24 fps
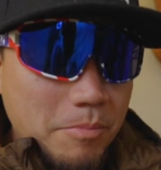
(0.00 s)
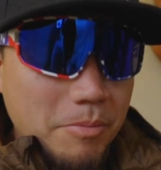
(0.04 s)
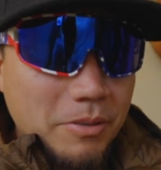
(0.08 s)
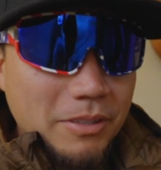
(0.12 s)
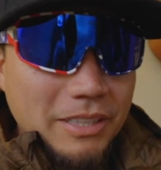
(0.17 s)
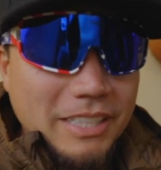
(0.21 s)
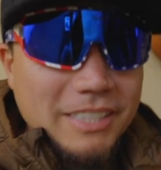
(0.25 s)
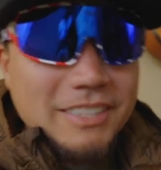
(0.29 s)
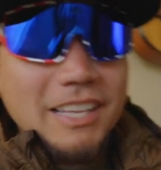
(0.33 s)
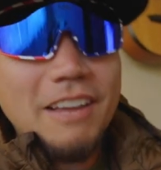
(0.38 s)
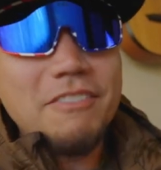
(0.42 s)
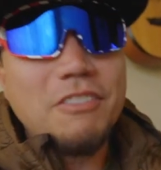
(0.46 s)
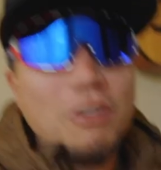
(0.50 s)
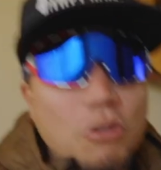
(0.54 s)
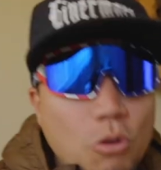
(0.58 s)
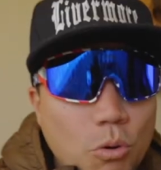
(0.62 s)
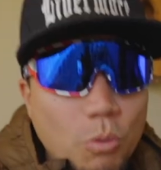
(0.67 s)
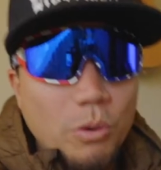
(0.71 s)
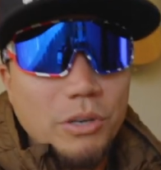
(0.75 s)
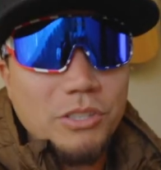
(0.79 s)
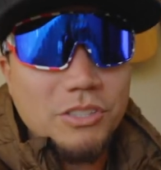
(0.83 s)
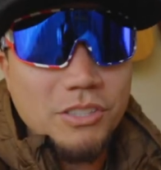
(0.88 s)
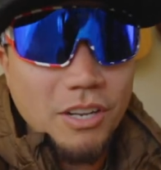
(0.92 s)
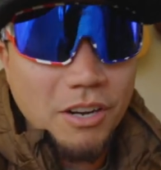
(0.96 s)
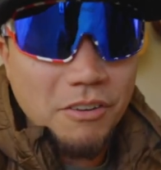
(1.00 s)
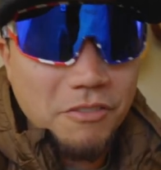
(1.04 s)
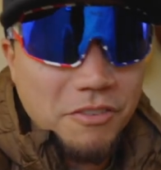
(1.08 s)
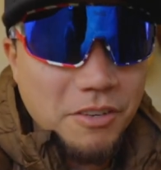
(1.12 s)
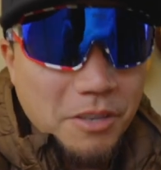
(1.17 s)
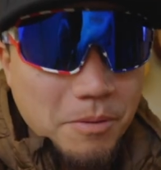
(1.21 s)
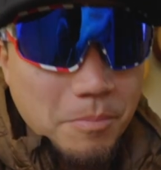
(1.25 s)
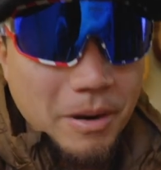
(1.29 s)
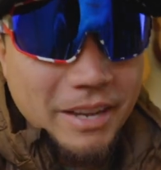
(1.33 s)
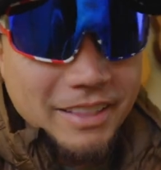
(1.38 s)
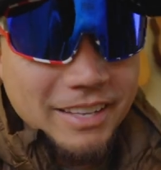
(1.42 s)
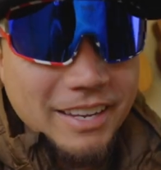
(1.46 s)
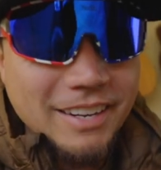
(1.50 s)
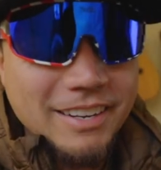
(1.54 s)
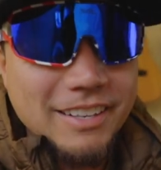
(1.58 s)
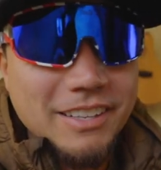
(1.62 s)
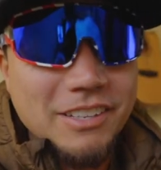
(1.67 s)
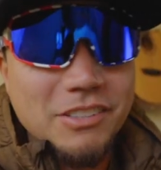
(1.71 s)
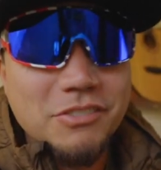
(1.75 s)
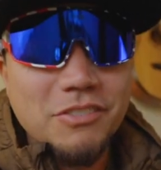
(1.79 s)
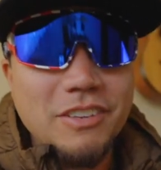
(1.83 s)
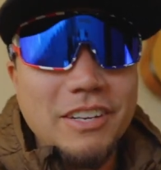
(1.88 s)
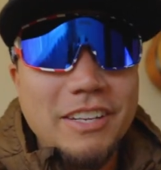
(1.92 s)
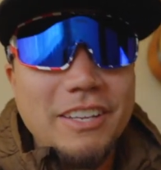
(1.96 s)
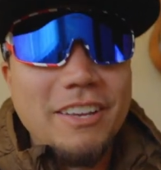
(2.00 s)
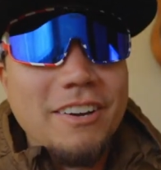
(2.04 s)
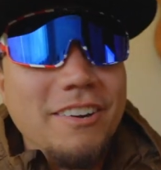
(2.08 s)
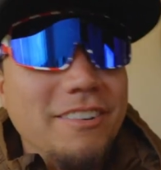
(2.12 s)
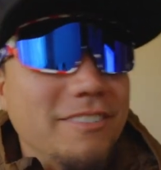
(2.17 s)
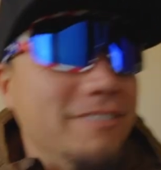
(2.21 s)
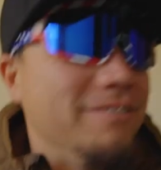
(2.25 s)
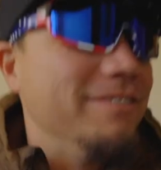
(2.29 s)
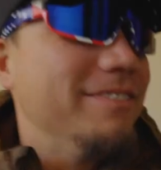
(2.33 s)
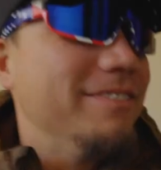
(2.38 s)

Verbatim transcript: but at least have the chorus done for you by the end of this video.